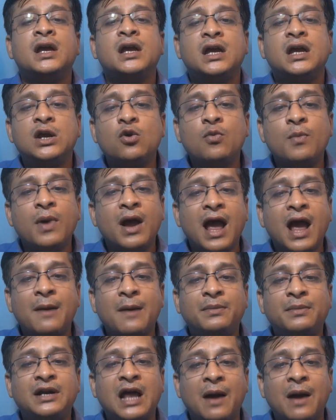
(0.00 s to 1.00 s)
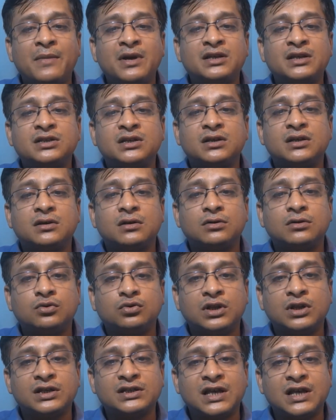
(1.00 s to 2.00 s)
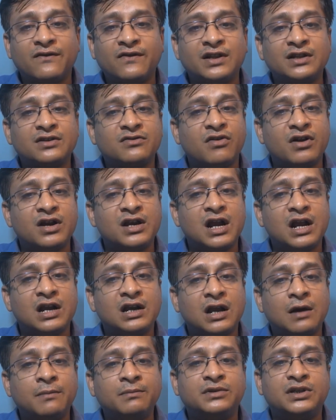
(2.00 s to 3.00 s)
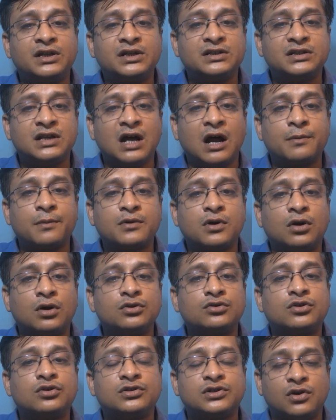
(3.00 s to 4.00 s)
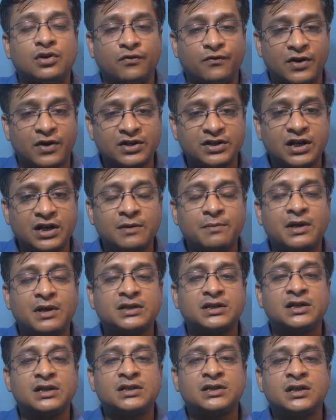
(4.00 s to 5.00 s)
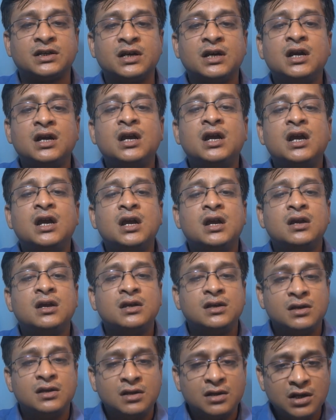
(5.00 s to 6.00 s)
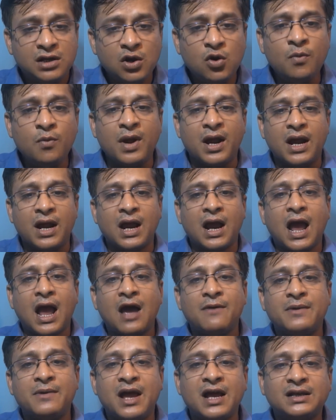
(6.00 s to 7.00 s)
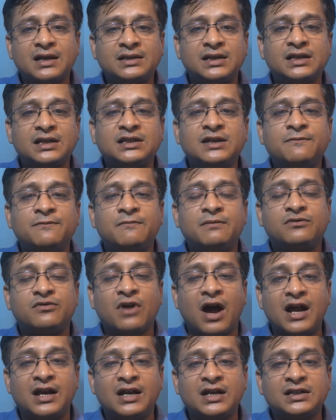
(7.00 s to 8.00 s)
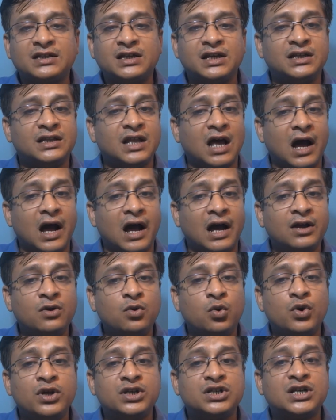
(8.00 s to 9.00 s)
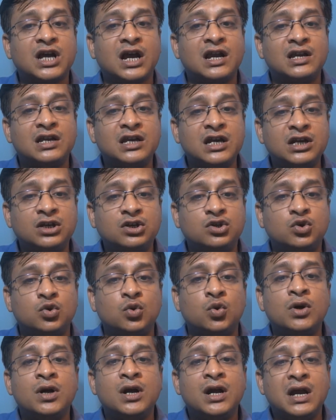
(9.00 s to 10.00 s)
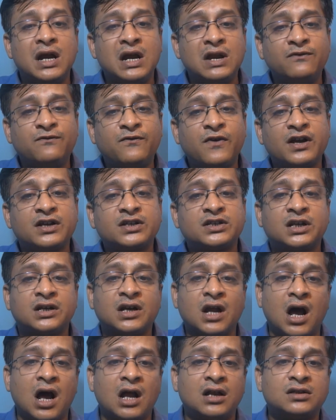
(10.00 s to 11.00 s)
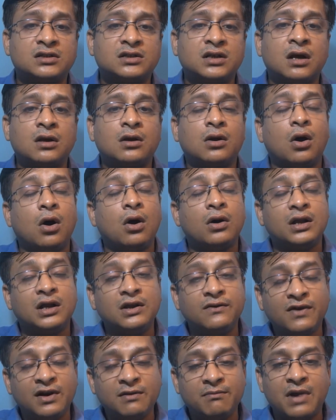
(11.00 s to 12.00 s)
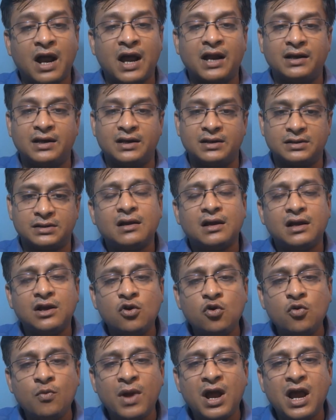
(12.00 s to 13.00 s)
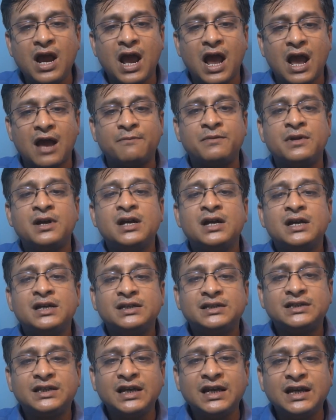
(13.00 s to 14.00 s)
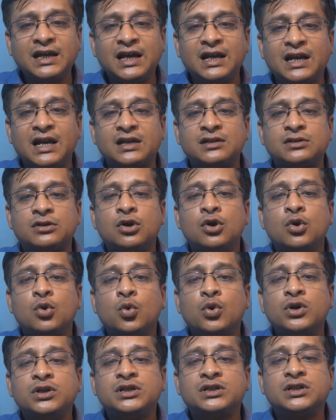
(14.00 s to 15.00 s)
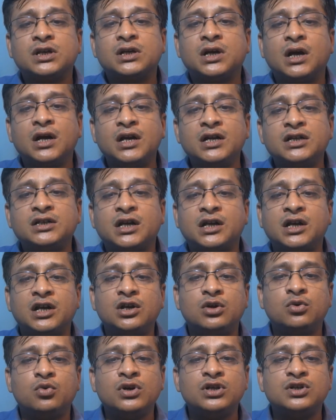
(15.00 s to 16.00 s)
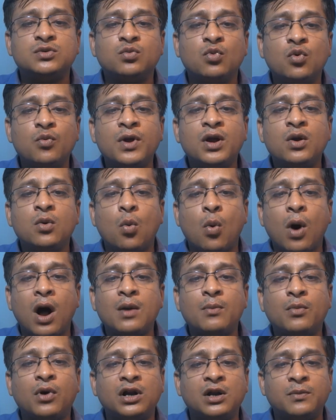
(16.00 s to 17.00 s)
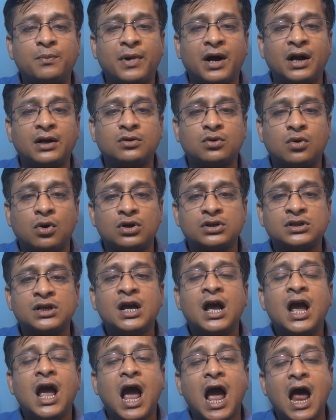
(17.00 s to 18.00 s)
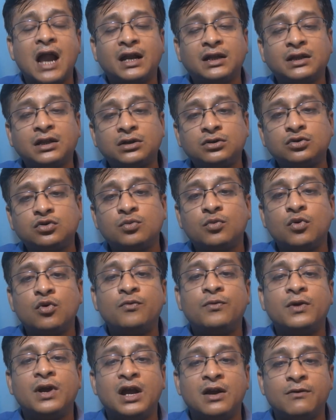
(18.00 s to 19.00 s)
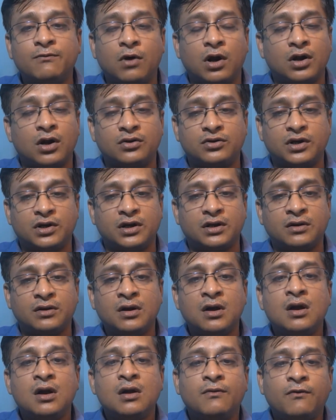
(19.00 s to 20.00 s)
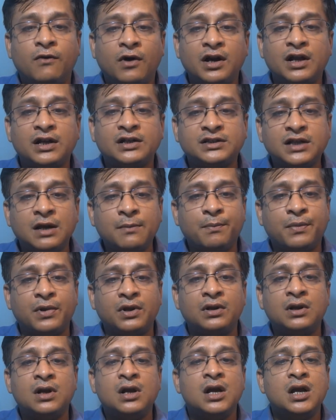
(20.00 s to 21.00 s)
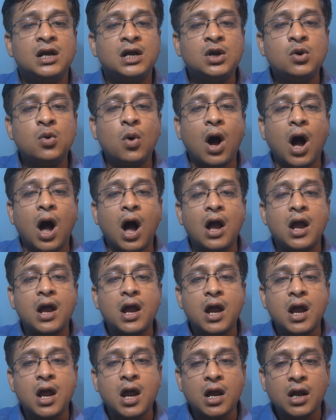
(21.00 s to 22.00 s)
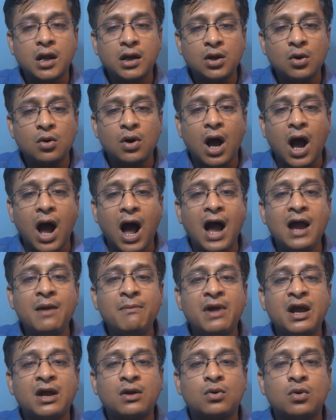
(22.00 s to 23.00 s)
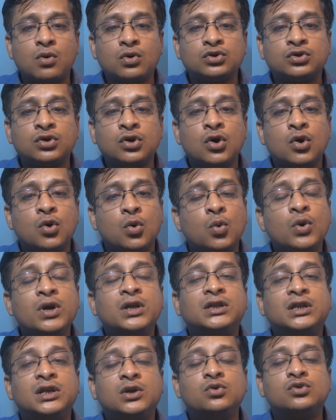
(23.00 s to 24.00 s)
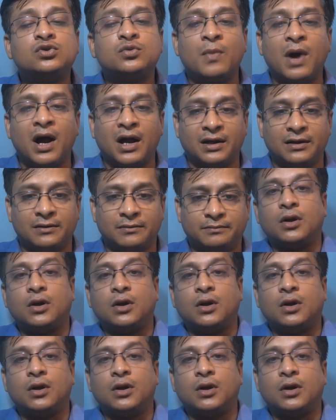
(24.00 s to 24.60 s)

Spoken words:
You may have damage to the 7th cranial nerve. This nerve controls your facial muscles. You may have excessive dryness in the eye, which can lead to infection, ulcer, or even blindness. You may have synciness, which is a condition in which moving one body part causes another to move involuntarily. For example, your eye may close with you smile.